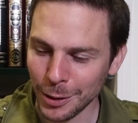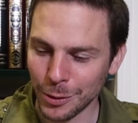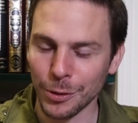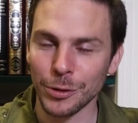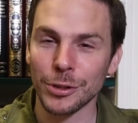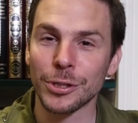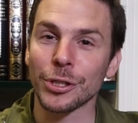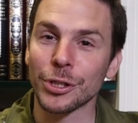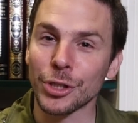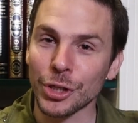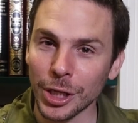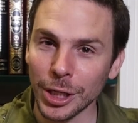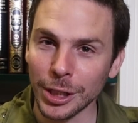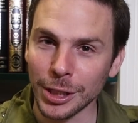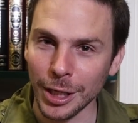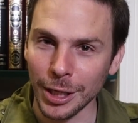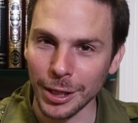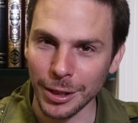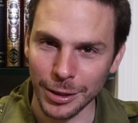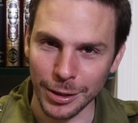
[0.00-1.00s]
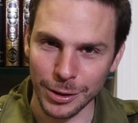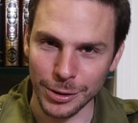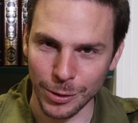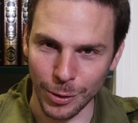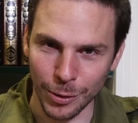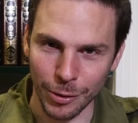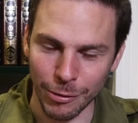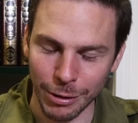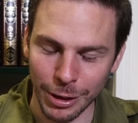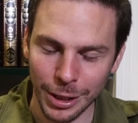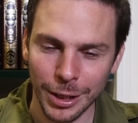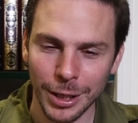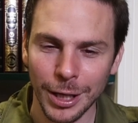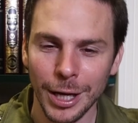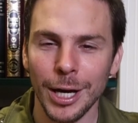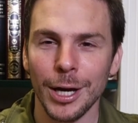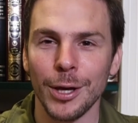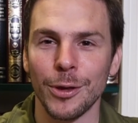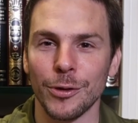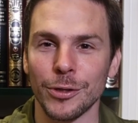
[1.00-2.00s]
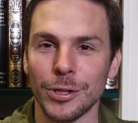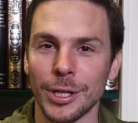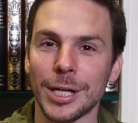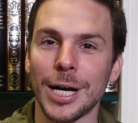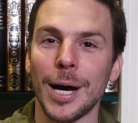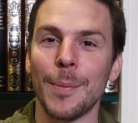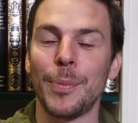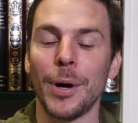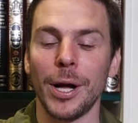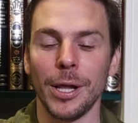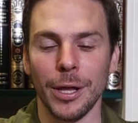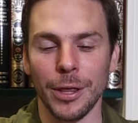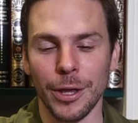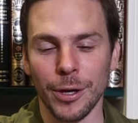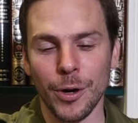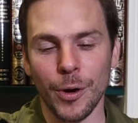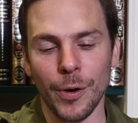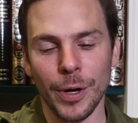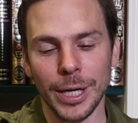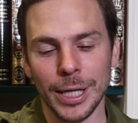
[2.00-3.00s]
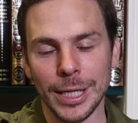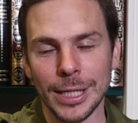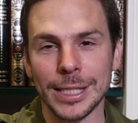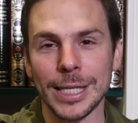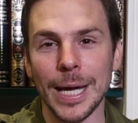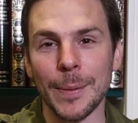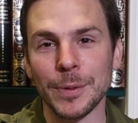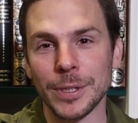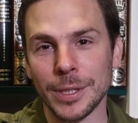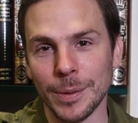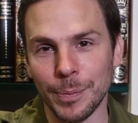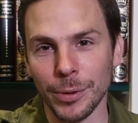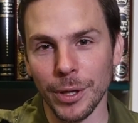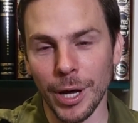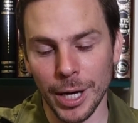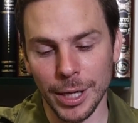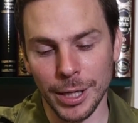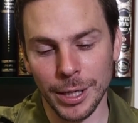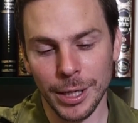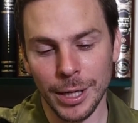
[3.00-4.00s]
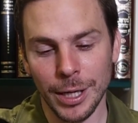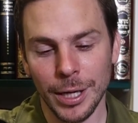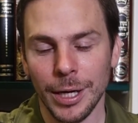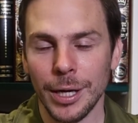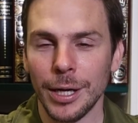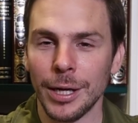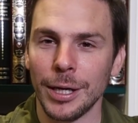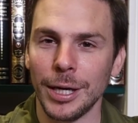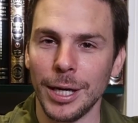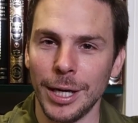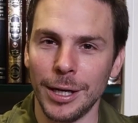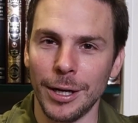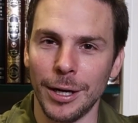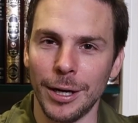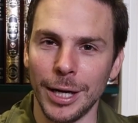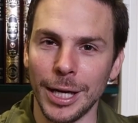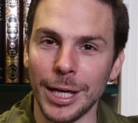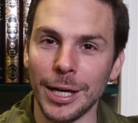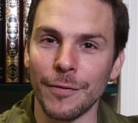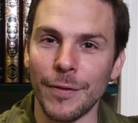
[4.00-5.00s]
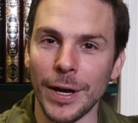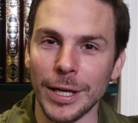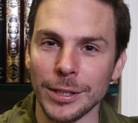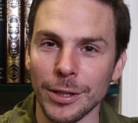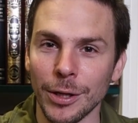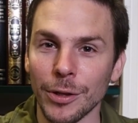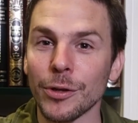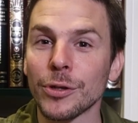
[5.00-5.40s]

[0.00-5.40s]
There's the shchita, the slaughtering. There's the Kabbalah, the Kohen accepts the blood in a vessel.